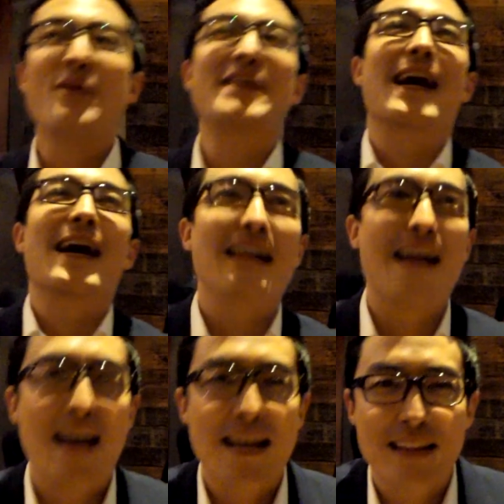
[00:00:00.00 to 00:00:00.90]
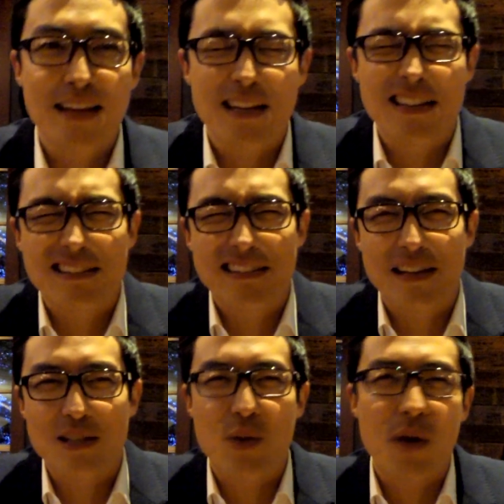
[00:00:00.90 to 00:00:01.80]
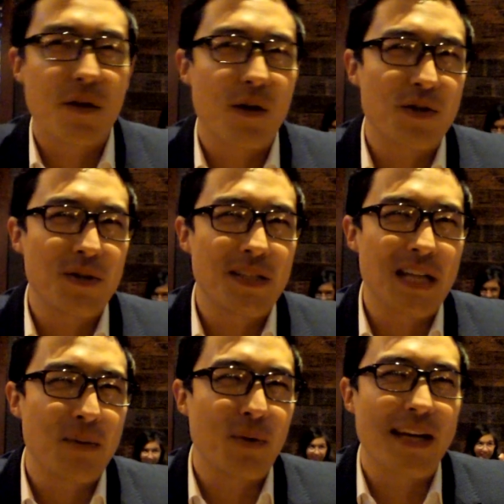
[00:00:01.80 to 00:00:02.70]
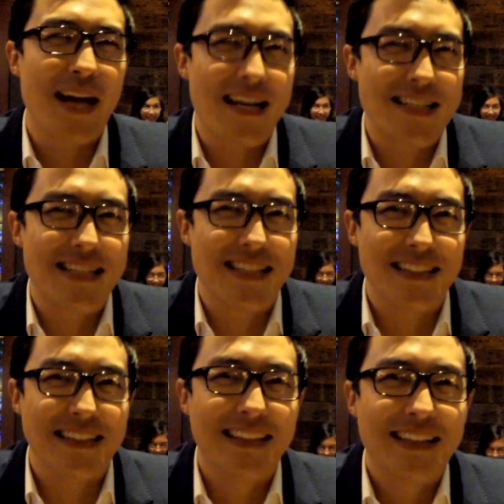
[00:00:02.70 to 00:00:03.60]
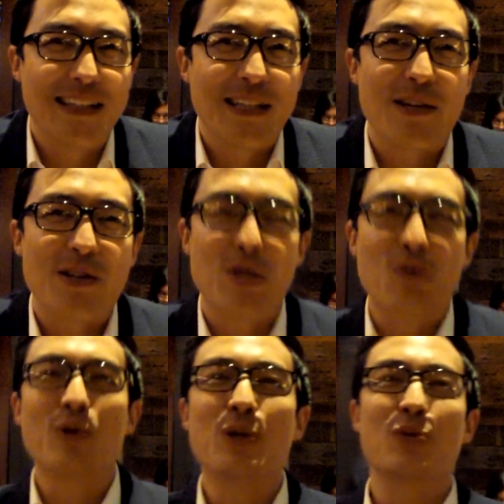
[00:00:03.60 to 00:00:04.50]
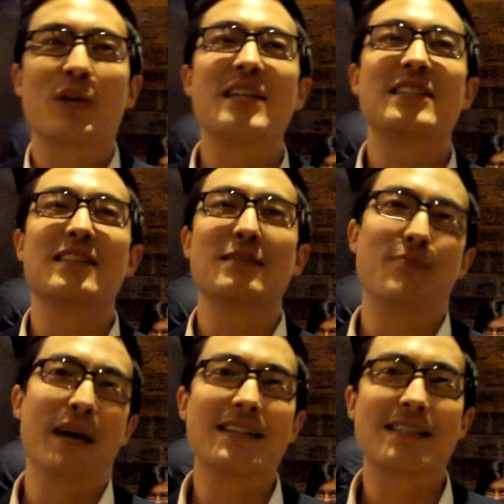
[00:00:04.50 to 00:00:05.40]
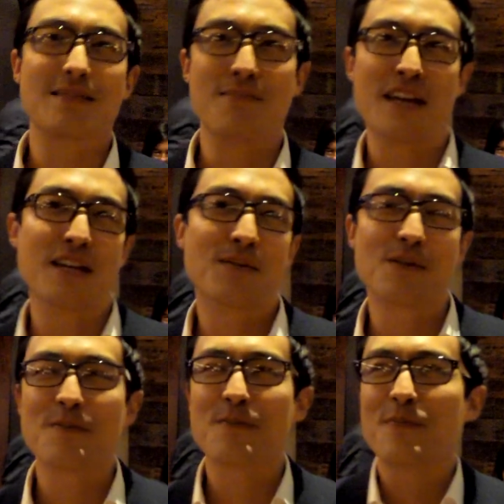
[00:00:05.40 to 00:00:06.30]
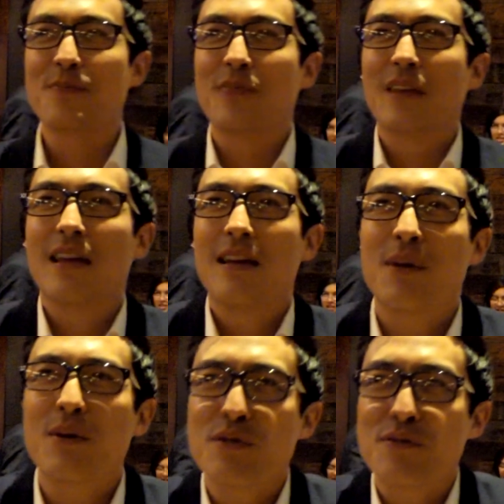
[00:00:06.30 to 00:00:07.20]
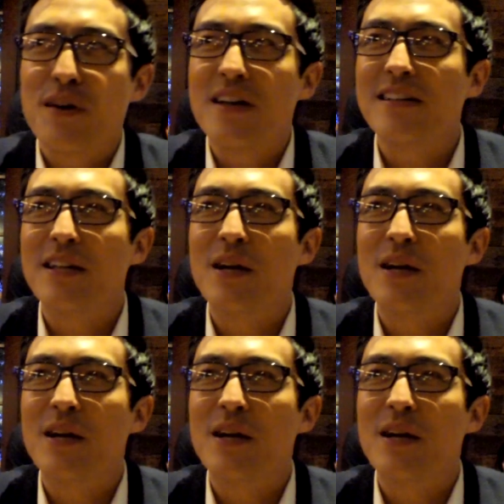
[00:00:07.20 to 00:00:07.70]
We kind of had like a 12-hour shooting day, but we kind of didn't. So rules were easily bent and bendable, but it was fun.